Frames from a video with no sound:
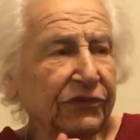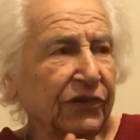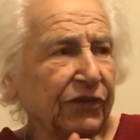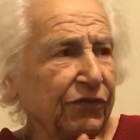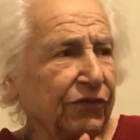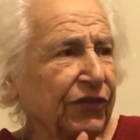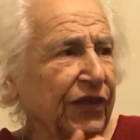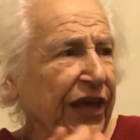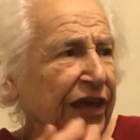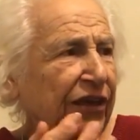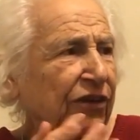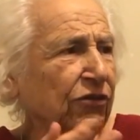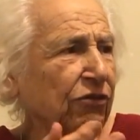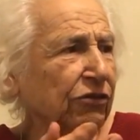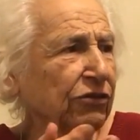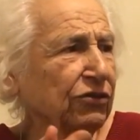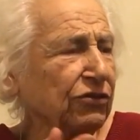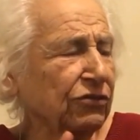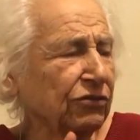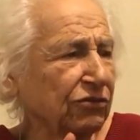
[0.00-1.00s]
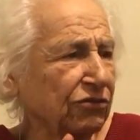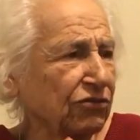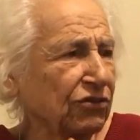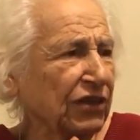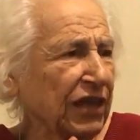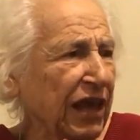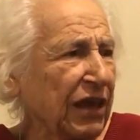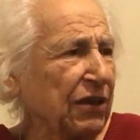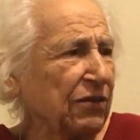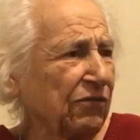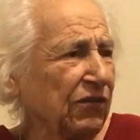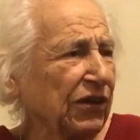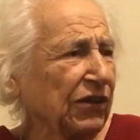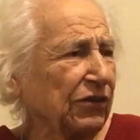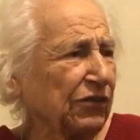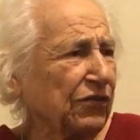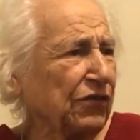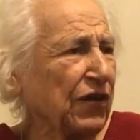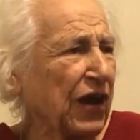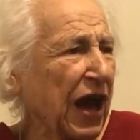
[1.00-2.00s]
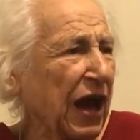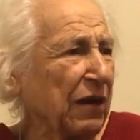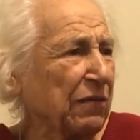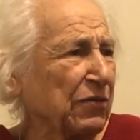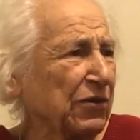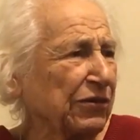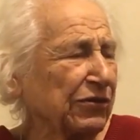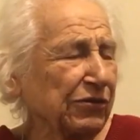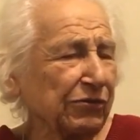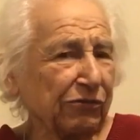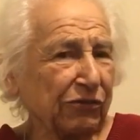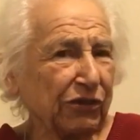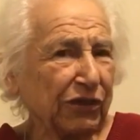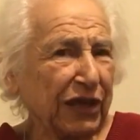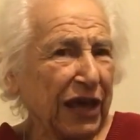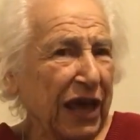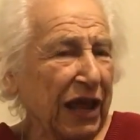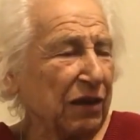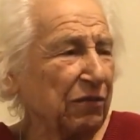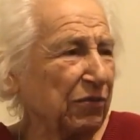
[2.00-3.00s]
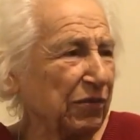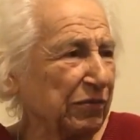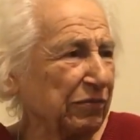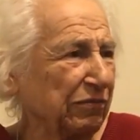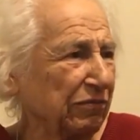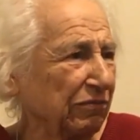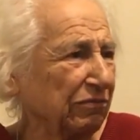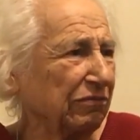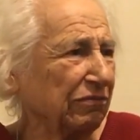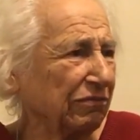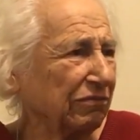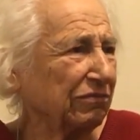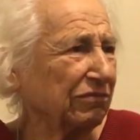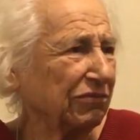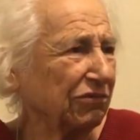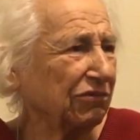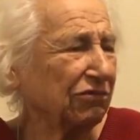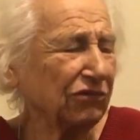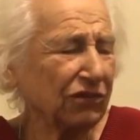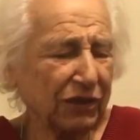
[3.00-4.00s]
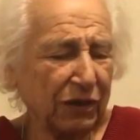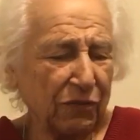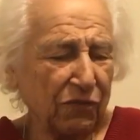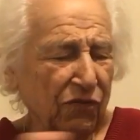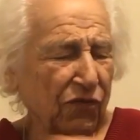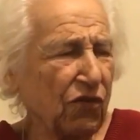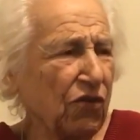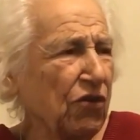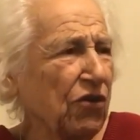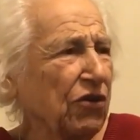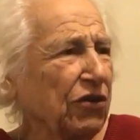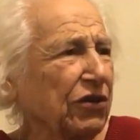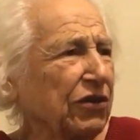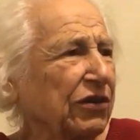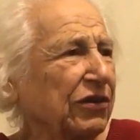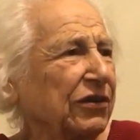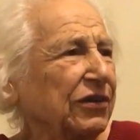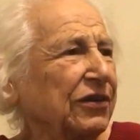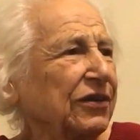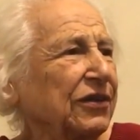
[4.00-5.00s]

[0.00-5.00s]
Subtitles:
if they could stay with the farmer, it would help him do some work.